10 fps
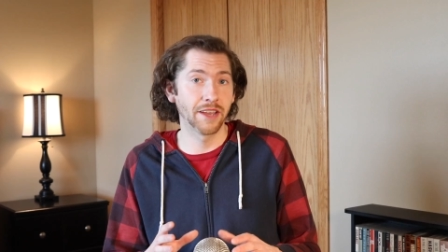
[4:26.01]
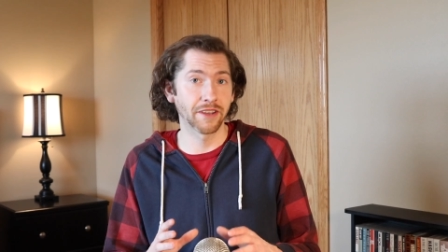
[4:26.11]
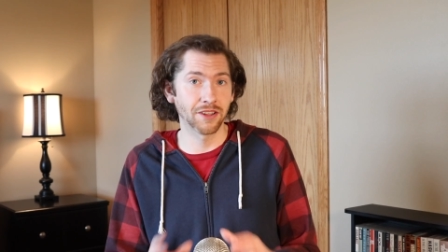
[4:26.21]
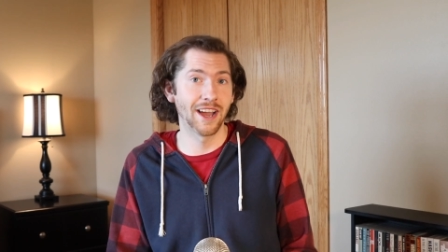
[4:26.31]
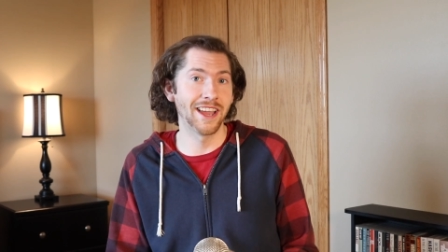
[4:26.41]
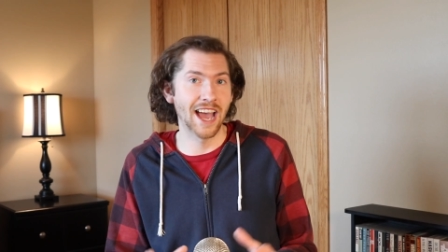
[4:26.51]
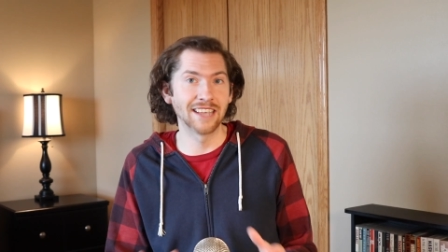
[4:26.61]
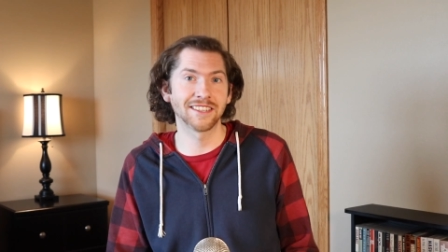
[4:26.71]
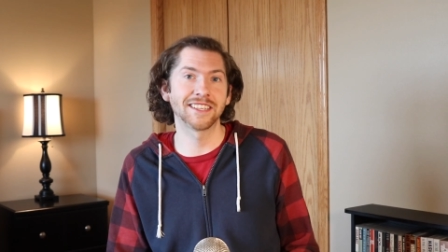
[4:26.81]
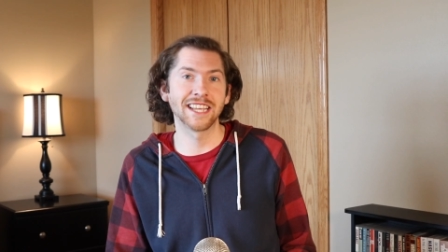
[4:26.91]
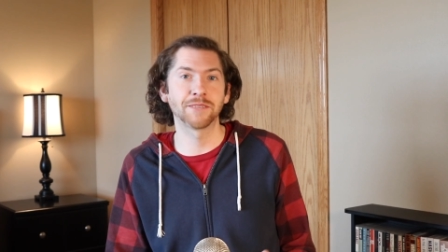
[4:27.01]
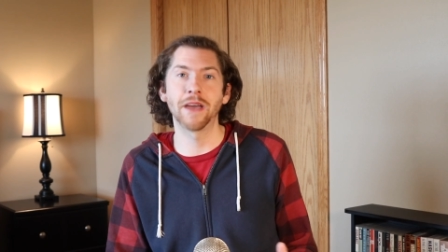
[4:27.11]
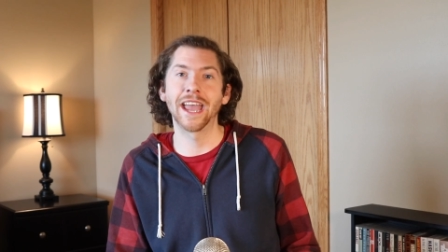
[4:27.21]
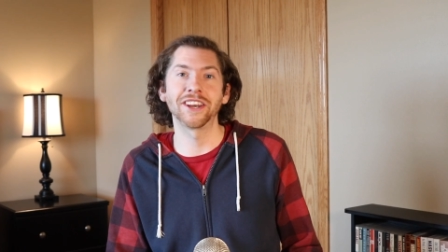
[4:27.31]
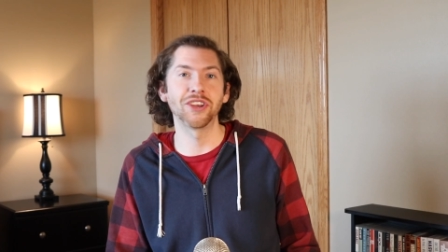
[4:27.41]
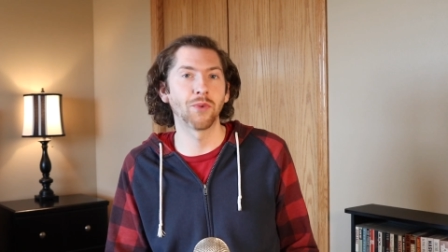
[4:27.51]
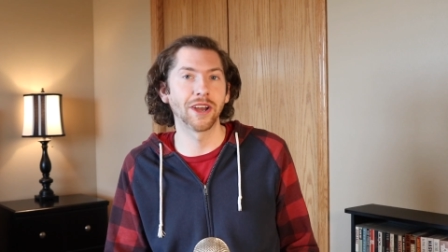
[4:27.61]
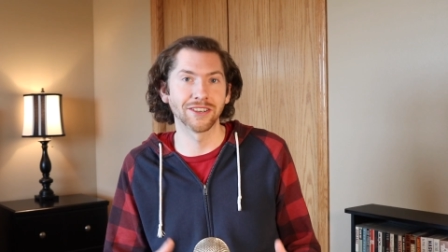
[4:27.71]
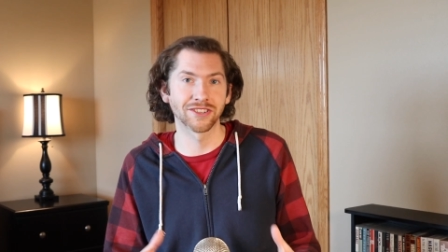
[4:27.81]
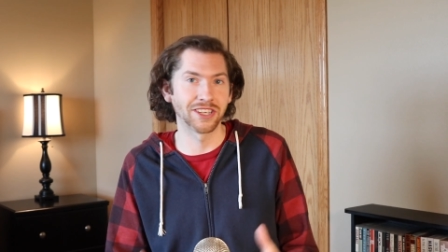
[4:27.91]
If a client hesitates paying you
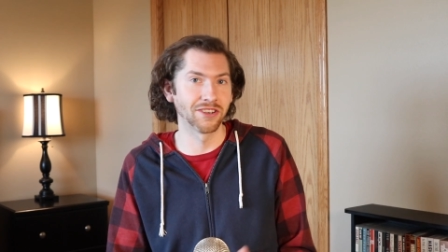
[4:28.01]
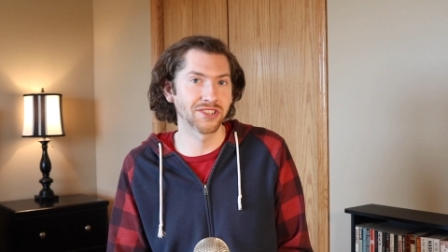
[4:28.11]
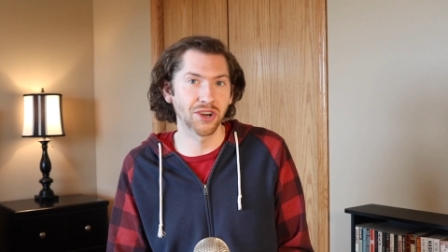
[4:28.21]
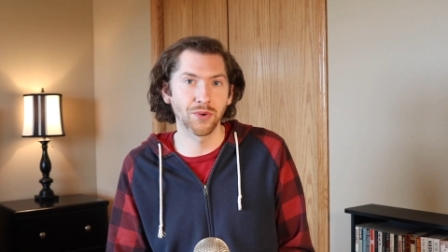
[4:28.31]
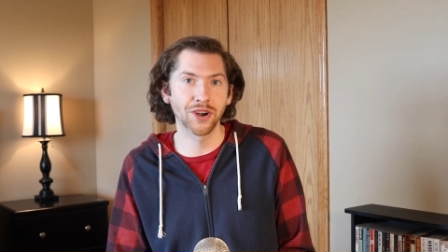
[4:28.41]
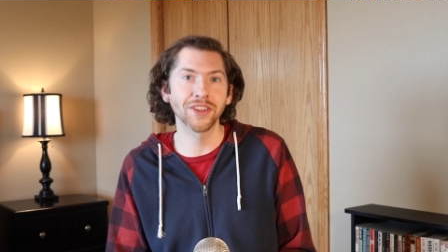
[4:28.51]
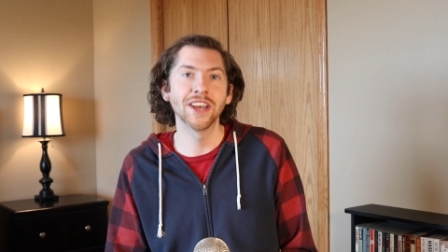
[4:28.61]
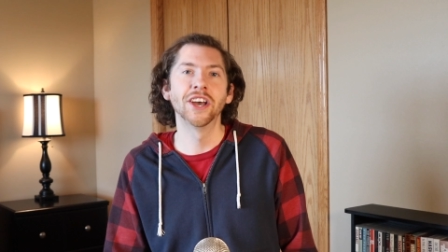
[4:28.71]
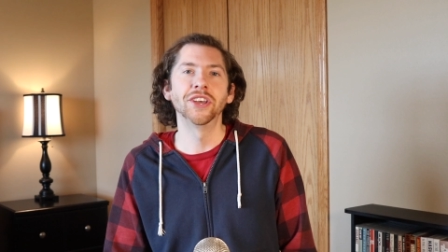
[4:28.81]
what your skills are worth,